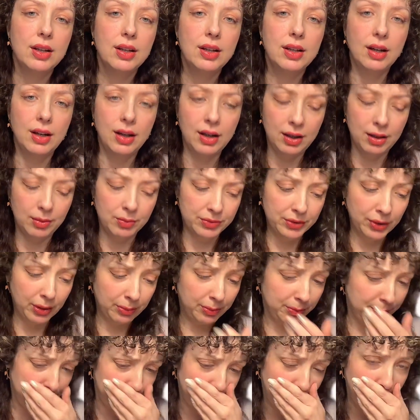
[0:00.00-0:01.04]
So
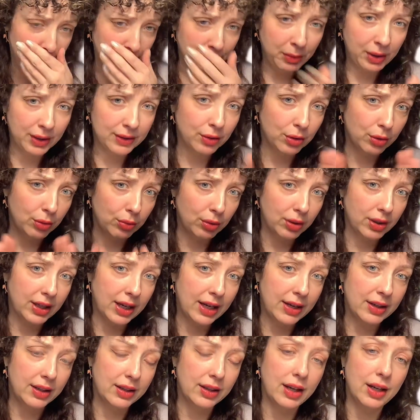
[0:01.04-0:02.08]
excuse me, so you look
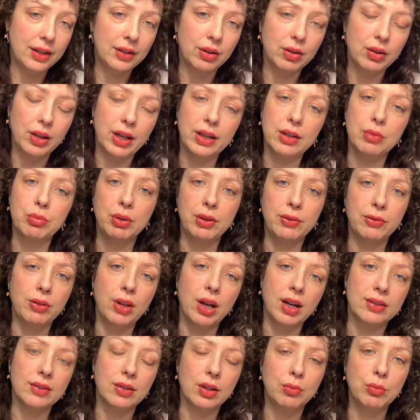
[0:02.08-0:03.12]
at it and you're like,
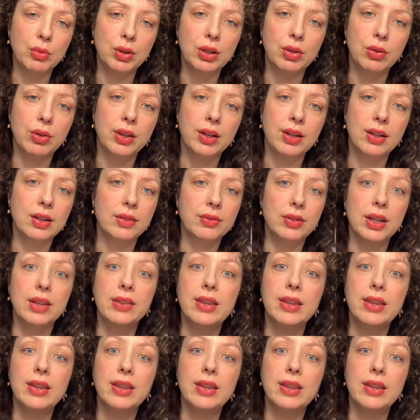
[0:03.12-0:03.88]
reflect on what you think of it.